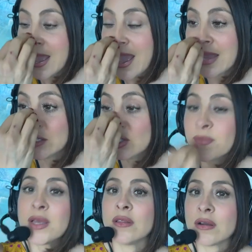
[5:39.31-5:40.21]
And it
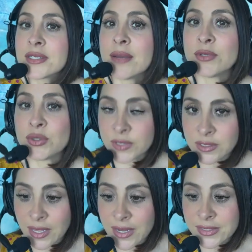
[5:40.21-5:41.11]
took me a long time to
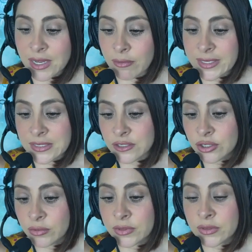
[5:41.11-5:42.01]
realize that what my
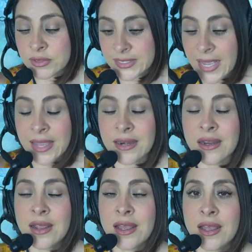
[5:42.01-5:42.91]
sister said
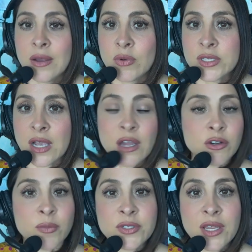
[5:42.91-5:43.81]
was
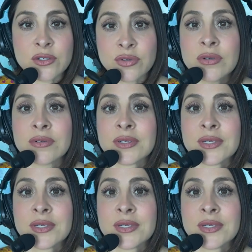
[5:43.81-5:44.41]
100% true.